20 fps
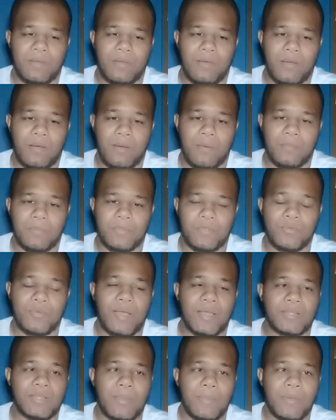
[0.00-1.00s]
You
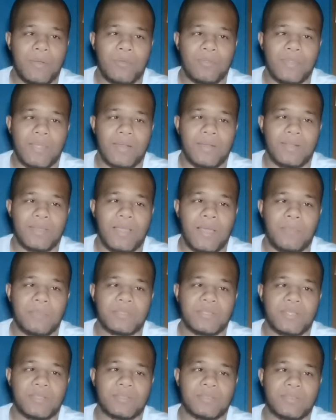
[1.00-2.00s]
guys let me know down in the
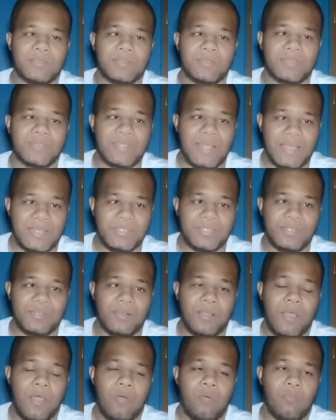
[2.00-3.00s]
comment
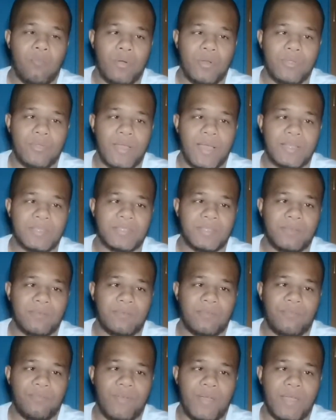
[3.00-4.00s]
section. What do you guys think
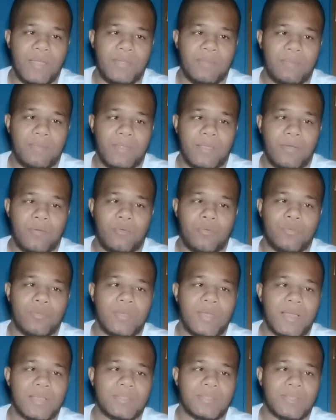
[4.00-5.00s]
of the fight and who you
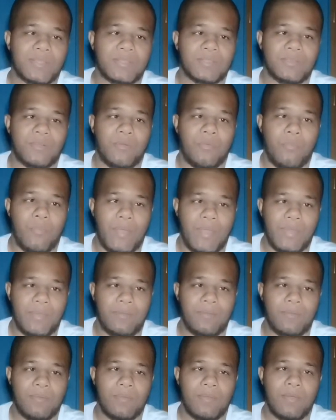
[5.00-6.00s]
guys think is going to
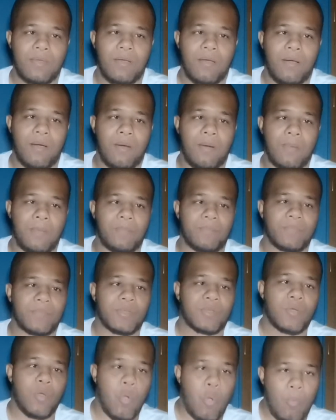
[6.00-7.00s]
win?
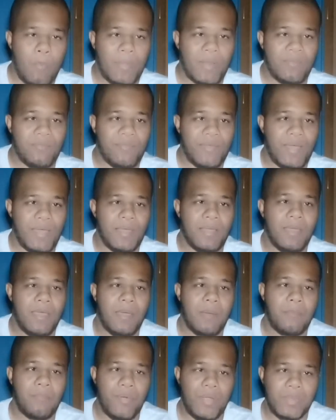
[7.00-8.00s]
Co-main event,
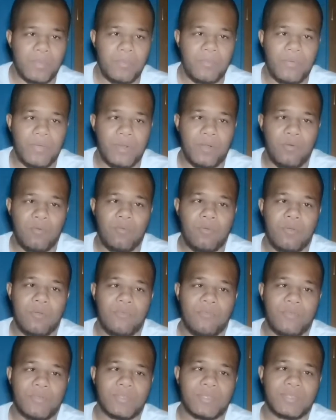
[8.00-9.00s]
Brandon Moreno
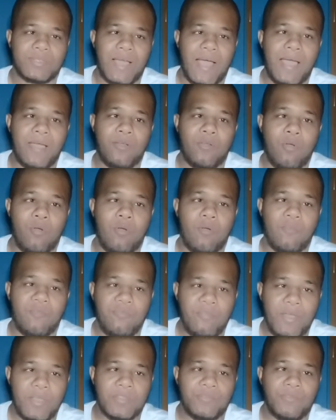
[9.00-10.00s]
versus Kai Carl
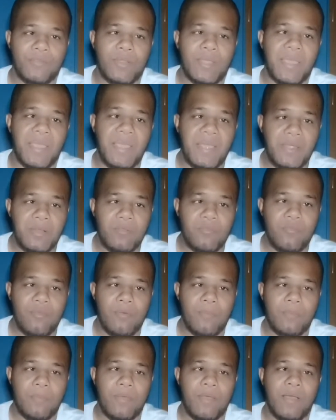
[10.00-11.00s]
Franz for the
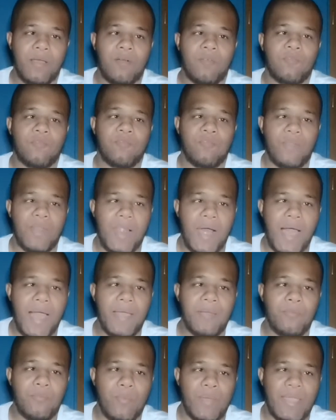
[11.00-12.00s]
interim
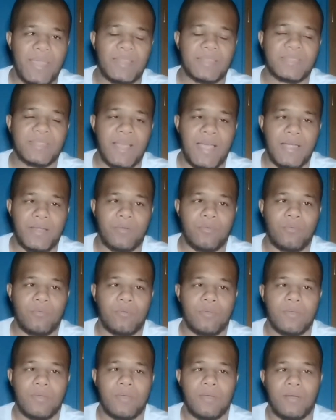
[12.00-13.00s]
flyweight
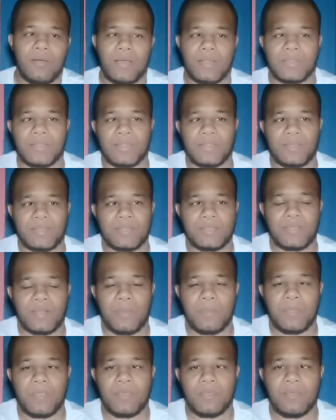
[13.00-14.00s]
title. I think this is
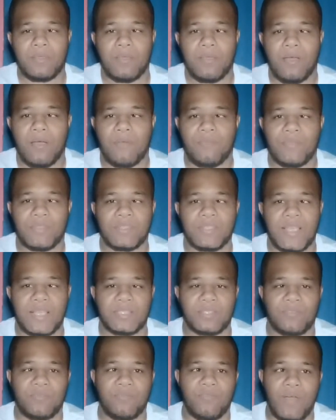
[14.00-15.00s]
going to be a
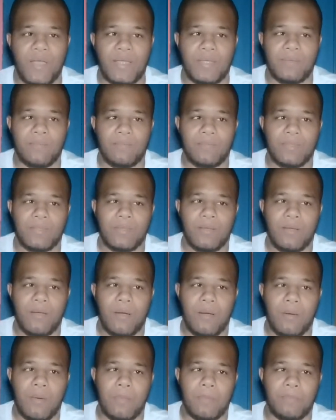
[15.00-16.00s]
fantastic fight.
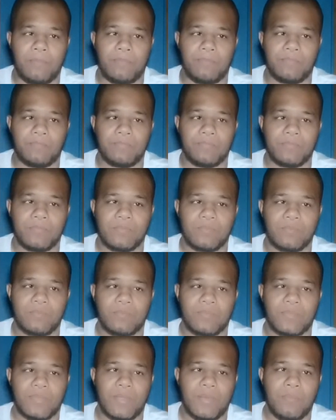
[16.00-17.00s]

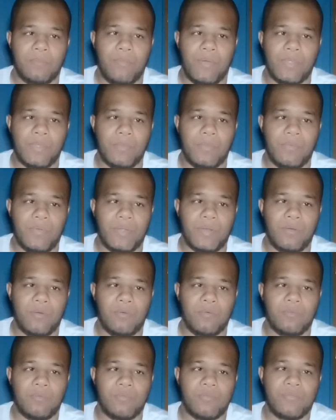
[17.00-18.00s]
Brandon
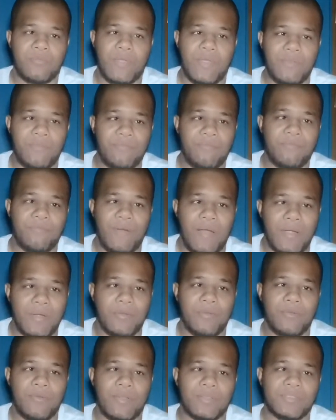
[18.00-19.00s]
Moreno, great
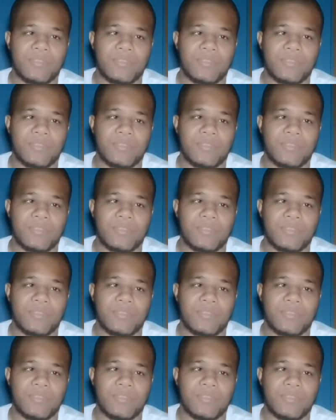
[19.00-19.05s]
fighter.